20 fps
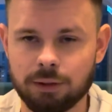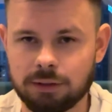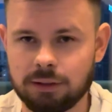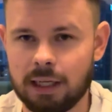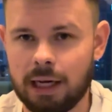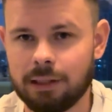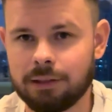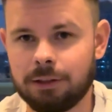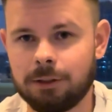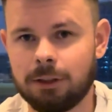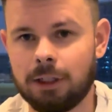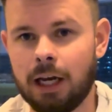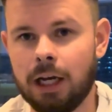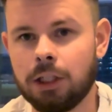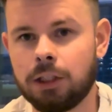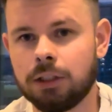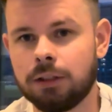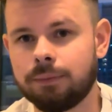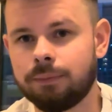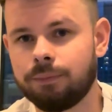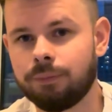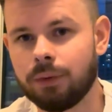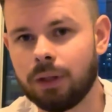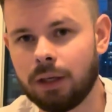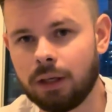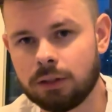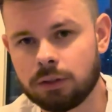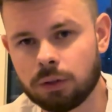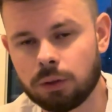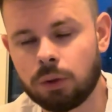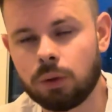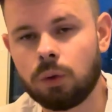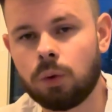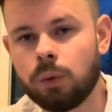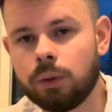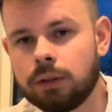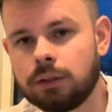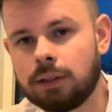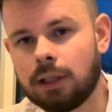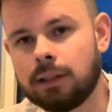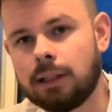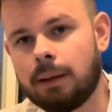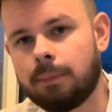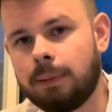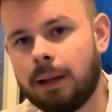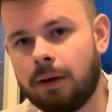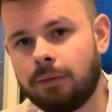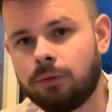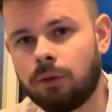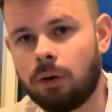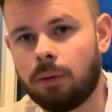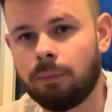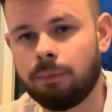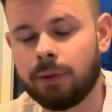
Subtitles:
sales education. It's all inside that platform.